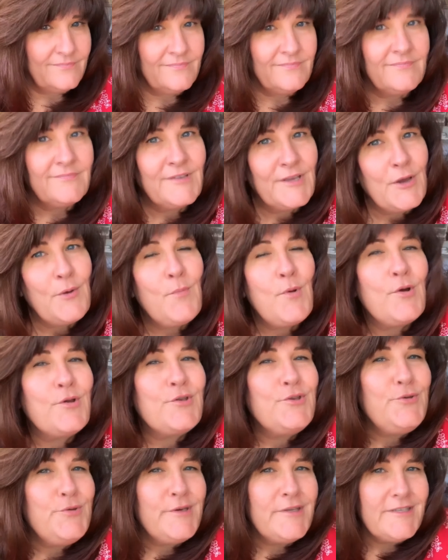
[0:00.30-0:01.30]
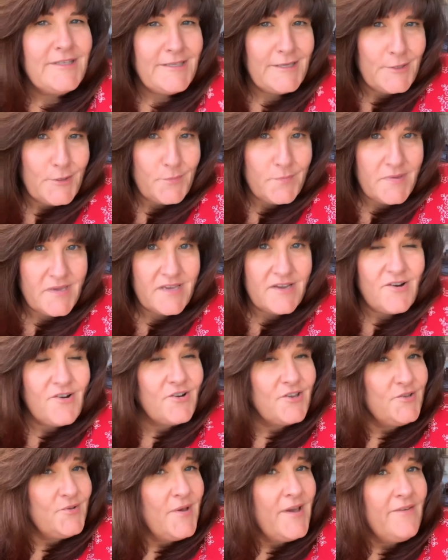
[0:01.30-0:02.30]
Come on, you can tell me, are
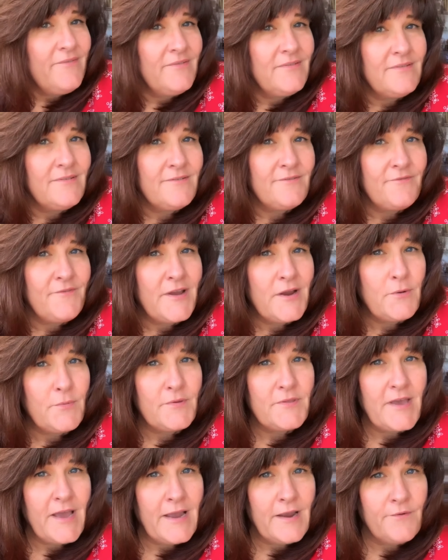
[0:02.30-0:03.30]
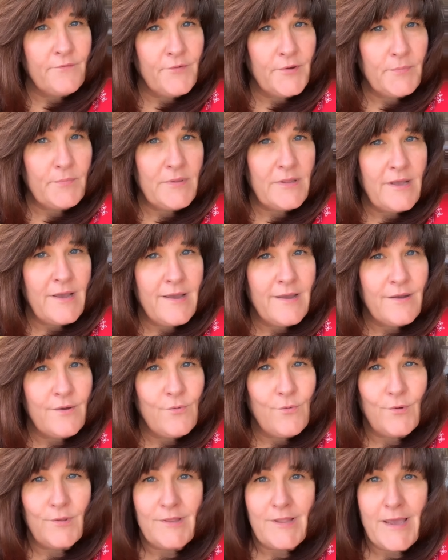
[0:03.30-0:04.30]
you having an affair with ivory black
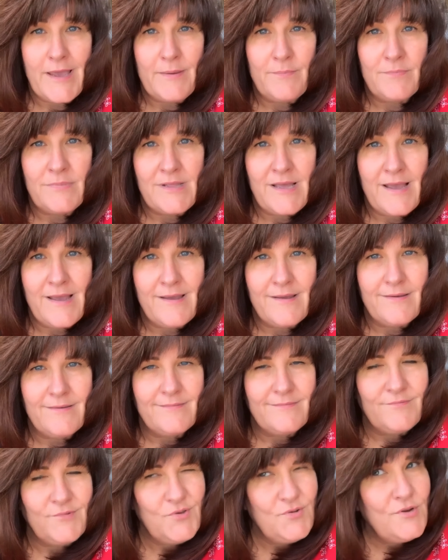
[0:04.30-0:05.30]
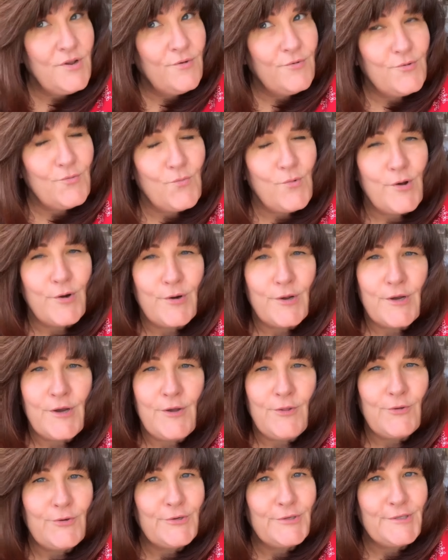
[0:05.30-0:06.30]
or lamp black? You know, the
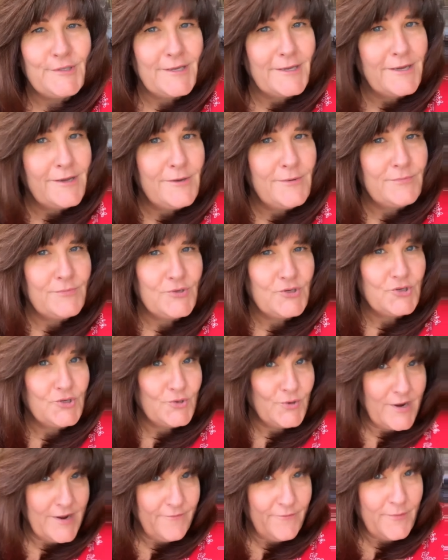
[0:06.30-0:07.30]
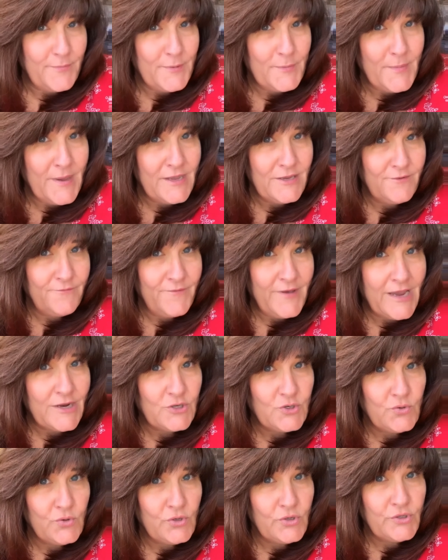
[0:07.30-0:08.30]
watercolors that come straight from the
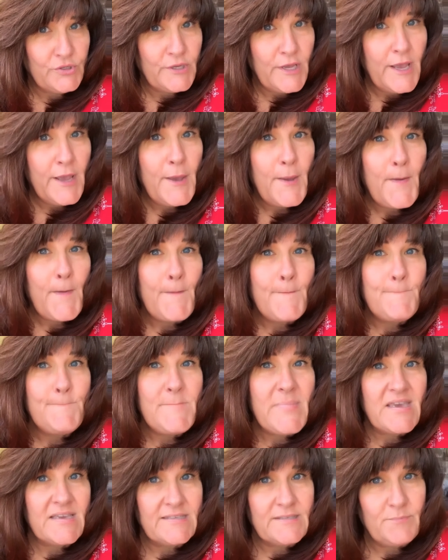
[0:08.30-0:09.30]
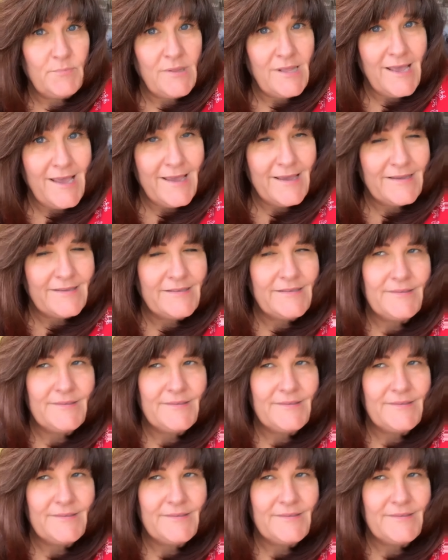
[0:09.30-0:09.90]
manufacturers, mixed blacks.